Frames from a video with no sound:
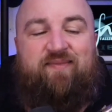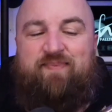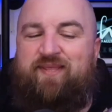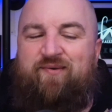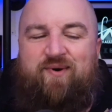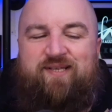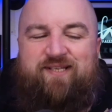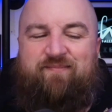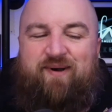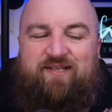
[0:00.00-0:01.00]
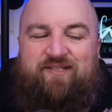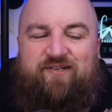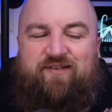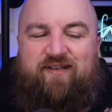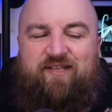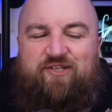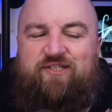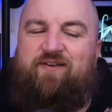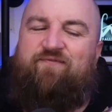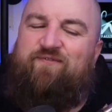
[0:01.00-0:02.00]
But there wasn't a monster,
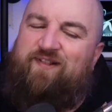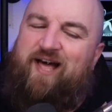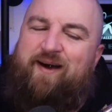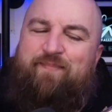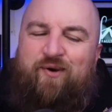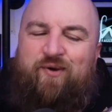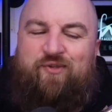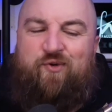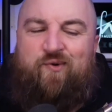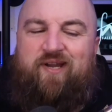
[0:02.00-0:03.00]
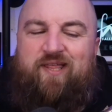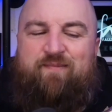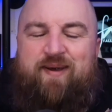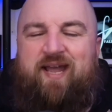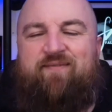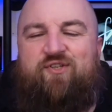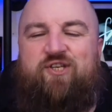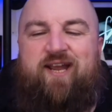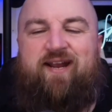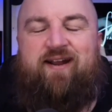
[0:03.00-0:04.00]
just a floppy old toy on the back of a
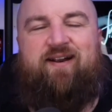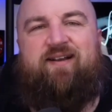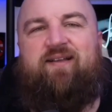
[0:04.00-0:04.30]
chair.